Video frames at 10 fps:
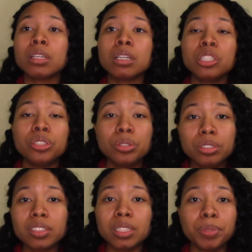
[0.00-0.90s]

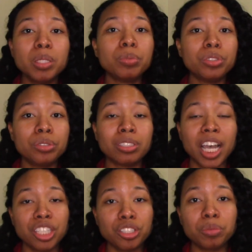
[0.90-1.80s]
Usually people use
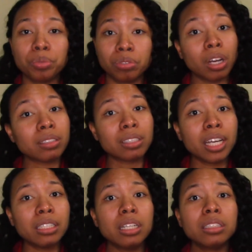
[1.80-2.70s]
hydrogen peroxide
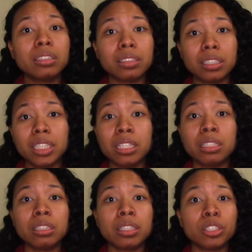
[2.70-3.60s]
to
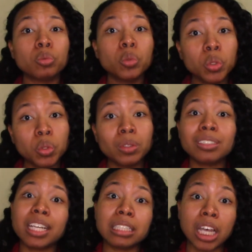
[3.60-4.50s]
clean their wounds
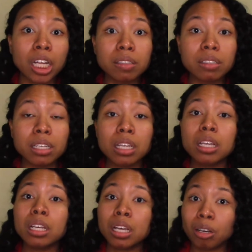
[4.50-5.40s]
and cuts.
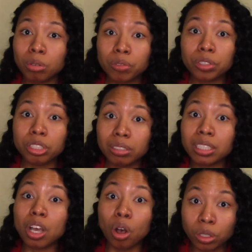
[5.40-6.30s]
However, you can
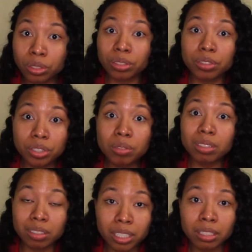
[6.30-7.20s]
also use
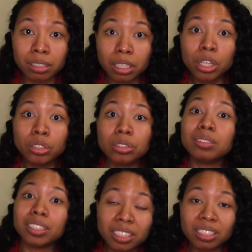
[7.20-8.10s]
this to
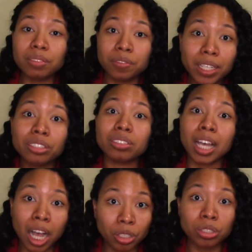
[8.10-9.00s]
disinfect your
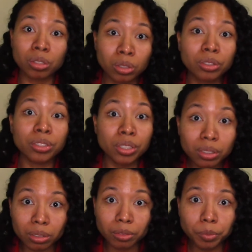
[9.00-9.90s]
household too.